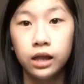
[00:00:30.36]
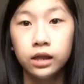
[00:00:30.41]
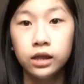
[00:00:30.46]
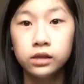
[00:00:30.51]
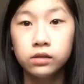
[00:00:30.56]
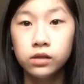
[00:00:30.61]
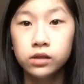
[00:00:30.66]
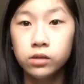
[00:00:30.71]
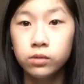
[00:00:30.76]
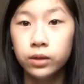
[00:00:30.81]

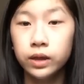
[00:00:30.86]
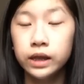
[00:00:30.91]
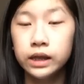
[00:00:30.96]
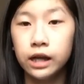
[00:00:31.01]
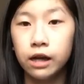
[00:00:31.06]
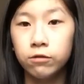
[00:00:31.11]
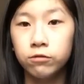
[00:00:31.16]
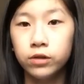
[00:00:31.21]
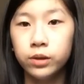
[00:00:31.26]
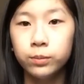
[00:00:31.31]
This is a really
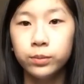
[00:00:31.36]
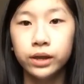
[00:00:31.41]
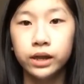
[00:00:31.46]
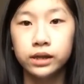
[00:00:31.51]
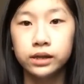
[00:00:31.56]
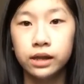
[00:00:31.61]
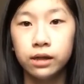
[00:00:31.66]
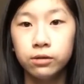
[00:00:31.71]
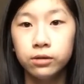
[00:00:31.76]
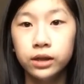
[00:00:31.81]
tough one
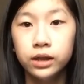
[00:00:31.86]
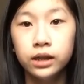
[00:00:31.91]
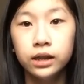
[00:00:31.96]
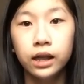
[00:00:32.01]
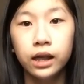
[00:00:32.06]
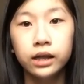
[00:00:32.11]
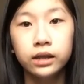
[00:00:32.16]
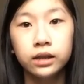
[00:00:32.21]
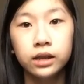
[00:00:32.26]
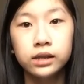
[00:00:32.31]
because I really
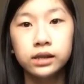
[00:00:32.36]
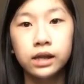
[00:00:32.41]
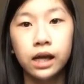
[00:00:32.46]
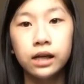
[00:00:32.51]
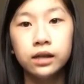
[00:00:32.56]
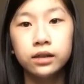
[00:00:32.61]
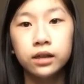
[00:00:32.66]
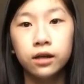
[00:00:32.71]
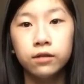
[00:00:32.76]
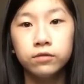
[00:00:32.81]
like the
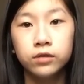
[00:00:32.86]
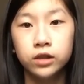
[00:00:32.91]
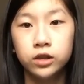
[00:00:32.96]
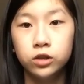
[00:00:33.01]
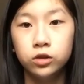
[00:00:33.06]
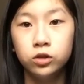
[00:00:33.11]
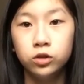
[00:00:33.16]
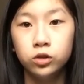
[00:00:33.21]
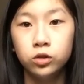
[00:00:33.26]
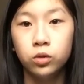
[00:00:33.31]
scent of the
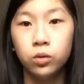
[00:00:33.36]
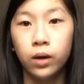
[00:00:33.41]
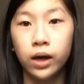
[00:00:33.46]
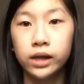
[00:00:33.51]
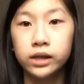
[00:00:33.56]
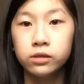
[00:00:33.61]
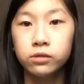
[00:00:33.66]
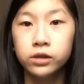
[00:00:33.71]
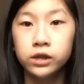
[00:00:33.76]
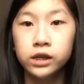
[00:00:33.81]
Tutu
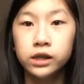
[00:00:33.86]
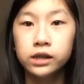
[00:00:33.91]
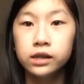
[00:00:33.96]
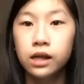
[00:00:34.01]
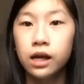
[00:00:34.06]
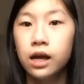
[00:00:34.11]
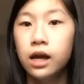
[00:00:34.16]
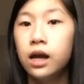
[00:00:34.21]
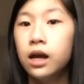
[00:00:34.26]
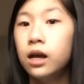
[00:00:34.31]
Kawaii squishies,
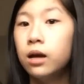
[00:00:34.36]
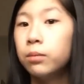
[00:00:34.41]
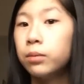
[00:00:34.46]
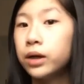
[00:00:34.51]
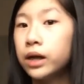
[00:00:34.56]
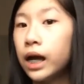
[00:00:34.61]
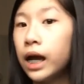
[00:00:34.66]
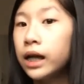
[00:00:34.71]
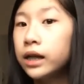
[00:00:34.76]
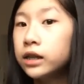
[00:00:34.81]

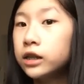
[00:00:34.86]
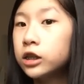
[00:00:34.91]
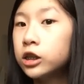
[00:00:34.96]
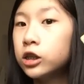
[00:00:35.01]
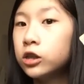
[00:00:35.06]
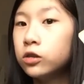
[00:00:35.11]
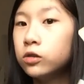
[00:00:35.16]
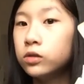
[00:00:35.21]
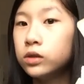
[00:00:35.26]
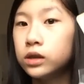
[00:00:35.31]
but I had to
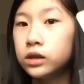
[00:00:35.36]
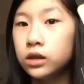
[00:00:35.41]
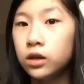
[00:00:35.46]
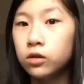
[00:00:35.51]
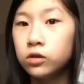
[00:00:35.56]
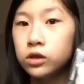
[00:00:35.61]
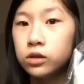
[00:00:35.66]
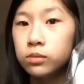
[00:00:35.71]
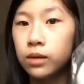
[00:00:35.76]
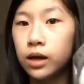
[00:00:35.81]
choose
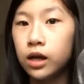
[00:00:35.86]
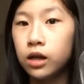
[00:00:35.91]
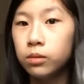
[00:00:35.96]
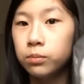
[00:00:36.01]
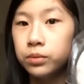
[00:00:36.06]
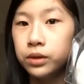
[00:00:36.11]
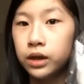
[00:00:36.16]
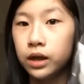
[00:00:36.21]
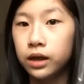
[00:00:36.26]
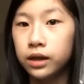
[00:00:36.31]
no smell
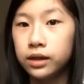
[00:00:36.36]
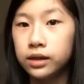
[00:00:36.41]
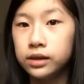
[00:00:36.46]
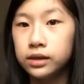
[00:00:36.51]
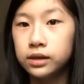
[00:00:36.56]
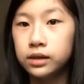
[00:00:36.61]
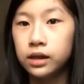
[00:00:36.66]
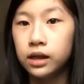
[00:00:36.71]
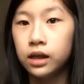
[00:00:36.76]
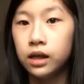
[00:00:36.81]

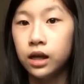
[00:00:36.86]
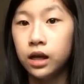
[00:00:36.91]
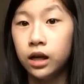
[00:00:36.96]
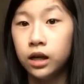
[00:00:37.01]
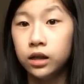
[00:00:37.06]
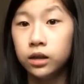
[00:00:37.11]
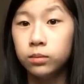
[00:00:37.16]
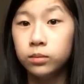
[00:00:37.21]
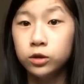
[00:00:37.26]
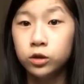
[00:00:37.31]
because
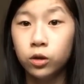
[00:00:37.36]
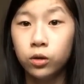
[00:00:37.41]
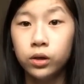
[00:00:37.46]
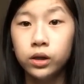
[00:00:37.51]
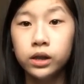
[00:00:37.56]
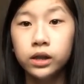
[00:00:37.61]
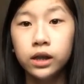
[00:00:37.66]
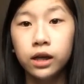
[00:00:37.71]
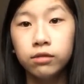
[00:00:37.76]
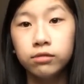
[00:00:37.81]
the
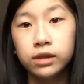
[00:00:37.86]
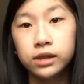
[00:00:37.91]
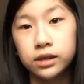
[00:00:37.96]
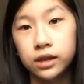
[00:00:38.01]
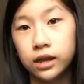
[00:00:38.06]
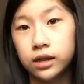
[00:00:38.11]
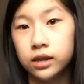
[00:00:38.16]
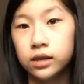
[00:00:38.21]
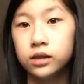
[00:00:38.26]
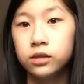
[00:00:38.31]
majority of the
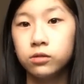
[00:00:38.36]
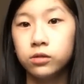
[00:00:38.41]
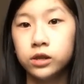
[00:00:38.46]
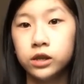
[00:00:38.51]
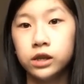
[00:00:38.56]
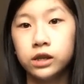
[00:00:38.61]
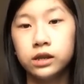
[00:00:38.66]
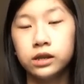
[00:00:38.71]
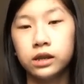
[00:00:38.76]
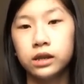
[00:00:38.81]
scented
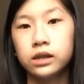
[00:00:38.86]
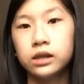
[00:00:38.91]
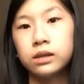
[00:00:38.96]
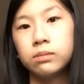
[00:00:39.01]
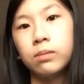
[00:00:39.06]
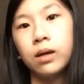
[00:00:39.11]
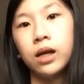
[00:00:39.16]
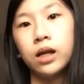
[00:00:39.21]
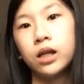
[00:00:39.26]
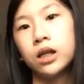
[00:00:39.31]
squishies
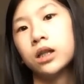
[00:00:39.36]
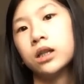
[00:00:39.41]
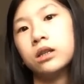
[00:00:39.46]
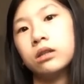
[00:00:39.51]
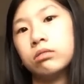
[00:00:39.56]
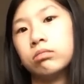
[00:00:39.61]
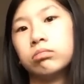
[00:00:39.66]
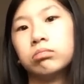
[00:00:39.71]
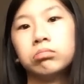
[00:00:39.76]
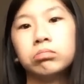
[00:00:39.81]
smell
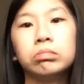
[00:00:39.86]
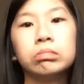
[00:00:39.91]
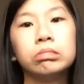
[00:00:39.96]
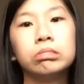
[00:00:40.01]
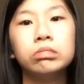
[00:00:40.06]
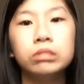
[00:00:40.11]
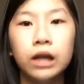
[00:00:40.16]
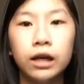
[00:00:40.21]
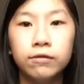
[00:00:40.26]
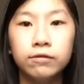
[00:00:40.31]

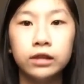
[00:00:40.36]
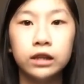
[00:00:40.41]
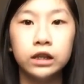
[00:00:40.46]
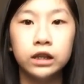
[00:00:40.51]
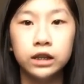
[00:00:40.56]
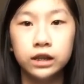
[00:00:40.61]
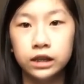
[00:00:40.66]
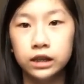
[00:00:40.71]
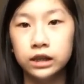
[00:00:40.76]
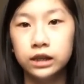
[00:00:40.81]
not very
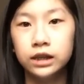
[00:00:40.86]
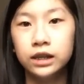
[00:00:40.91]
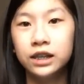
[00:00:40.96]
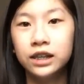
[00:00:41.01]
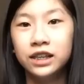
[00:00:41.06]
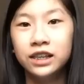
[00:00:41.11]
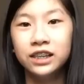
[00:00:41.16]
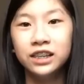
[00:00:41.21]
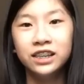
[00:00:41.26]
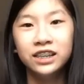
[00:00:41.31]
good.
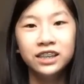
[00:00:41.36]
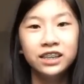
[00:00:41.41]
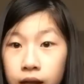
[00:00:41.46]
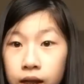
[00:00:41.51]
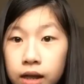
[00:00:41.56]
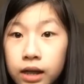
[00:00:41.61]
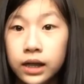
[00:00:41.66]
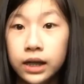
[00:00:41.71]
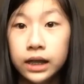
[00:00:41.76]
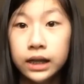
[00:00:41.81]

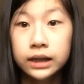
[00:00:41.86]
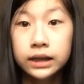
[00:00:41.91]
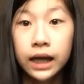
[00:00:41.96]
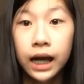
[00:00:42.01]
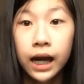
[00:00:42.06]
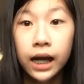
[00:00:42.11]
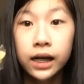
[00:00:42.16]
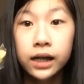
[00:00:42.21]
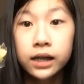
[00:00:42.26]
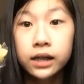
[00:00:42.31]

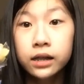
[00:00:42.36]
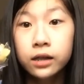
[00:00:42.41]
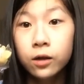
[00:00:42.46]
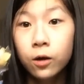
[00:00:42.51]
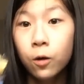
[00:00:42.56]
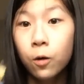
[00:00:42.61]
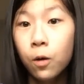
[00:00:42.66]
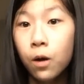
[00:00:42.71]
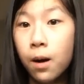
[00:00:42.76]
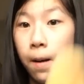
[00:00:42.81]
Tiny
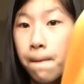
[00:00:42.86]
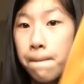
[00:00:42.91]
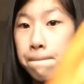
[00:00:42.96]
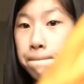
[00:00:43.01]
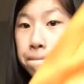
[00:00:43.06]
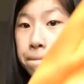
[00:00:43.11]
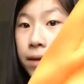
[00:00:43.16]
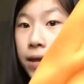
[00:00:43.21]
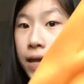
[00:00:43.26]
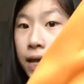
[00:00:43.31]
or
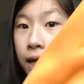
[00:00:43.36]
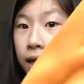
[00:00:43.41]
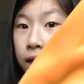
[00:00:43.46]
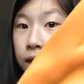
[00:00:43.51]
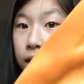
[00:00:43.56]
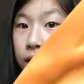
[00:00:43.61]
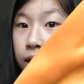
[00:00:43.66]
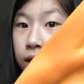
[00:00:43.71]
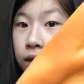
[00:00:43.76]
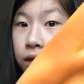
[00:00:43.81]

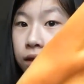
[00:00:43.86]
big?